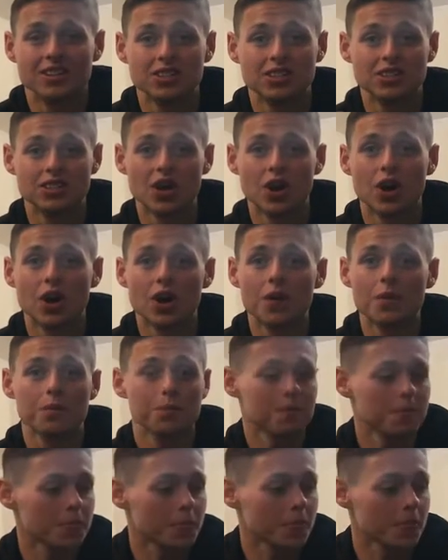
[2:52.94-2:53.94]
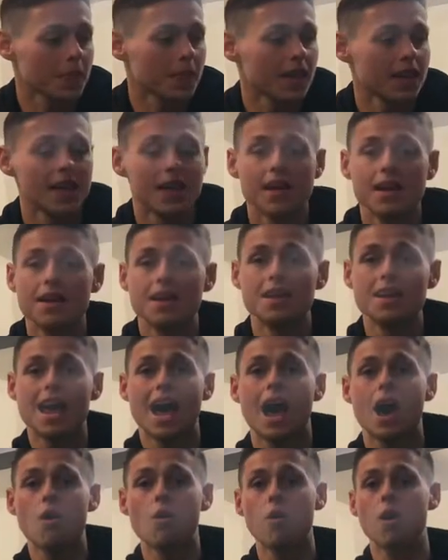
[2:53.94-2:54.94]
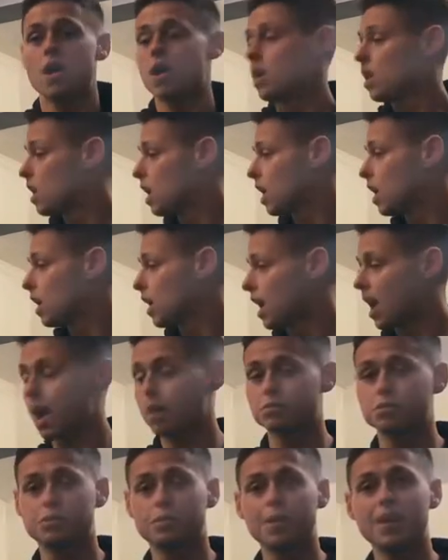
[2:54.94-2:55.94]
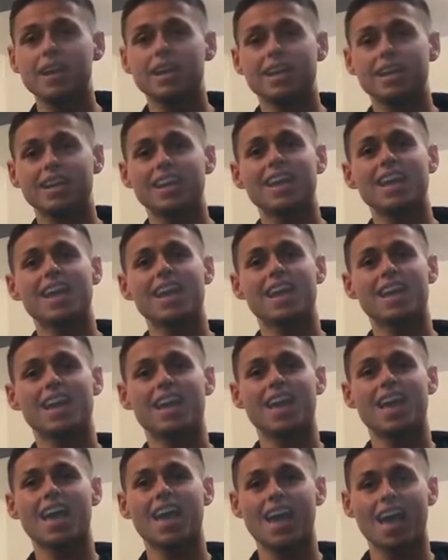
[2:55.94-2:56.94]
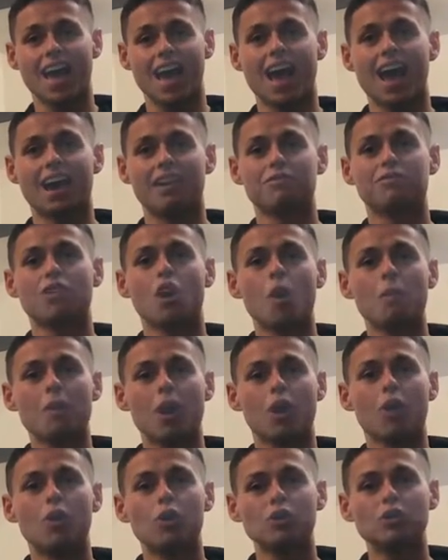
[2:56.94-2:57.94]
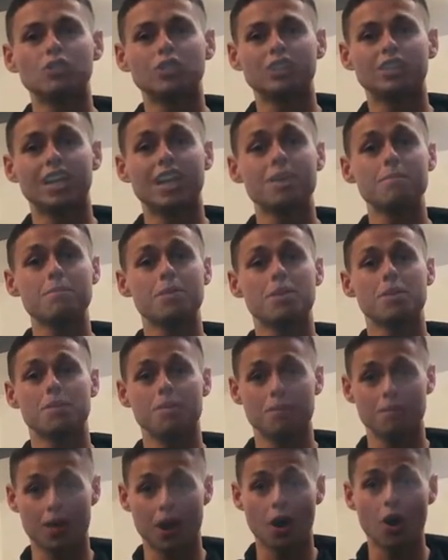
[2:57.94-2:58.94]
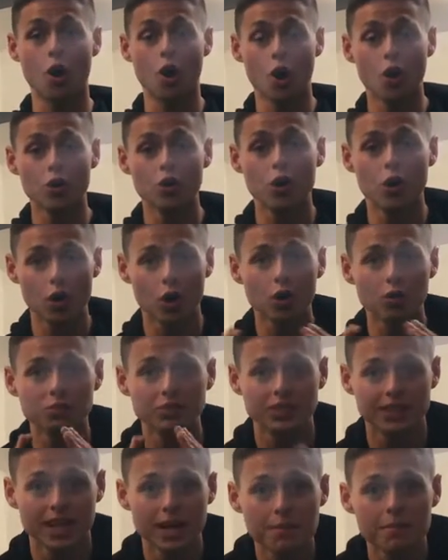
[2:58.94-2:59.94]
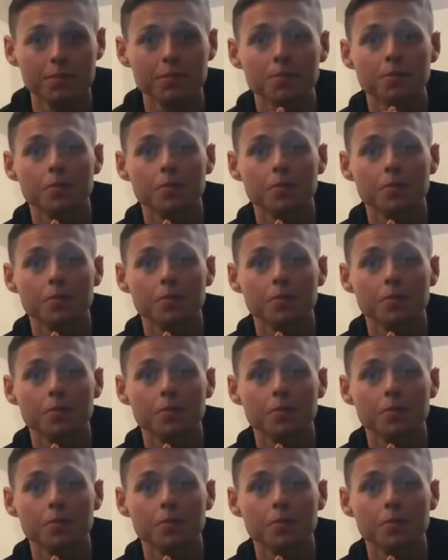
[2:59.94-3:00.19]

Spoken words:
So now I'm speaking in it. I've got my own gym, my own home gym.